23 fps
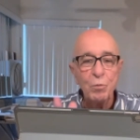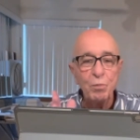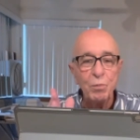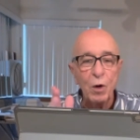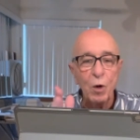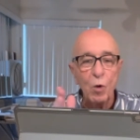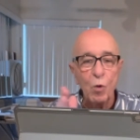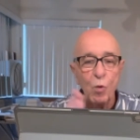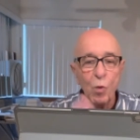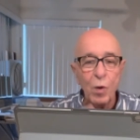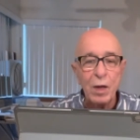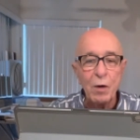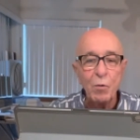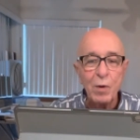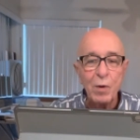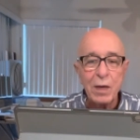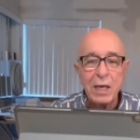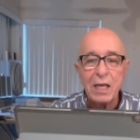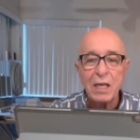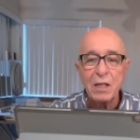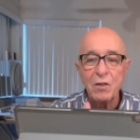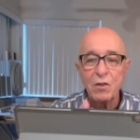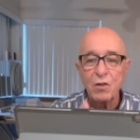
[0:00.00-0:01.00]
but when
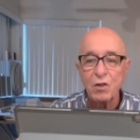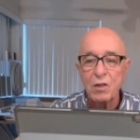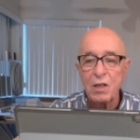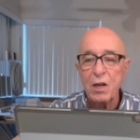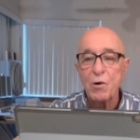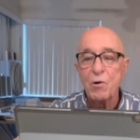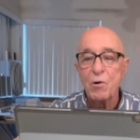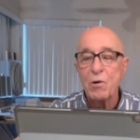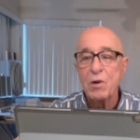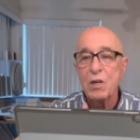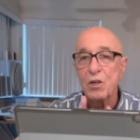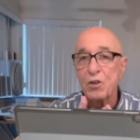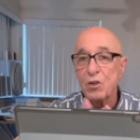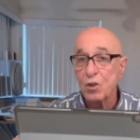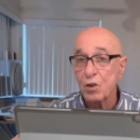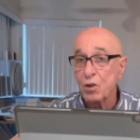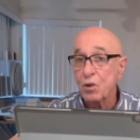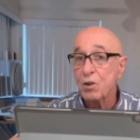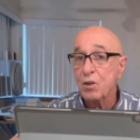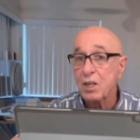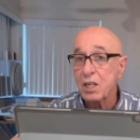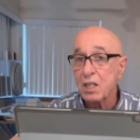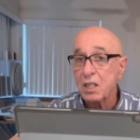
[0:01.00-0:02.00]
we consider
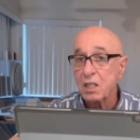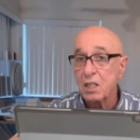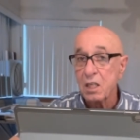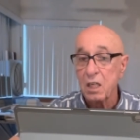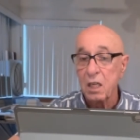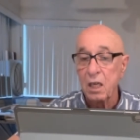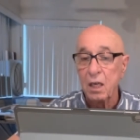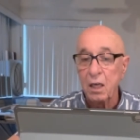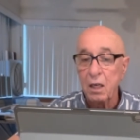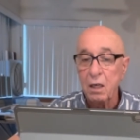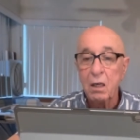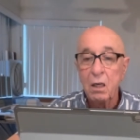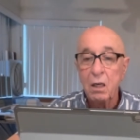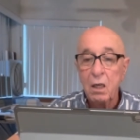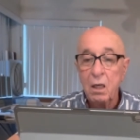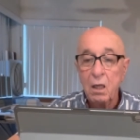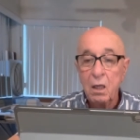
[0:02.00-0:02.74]
eternity,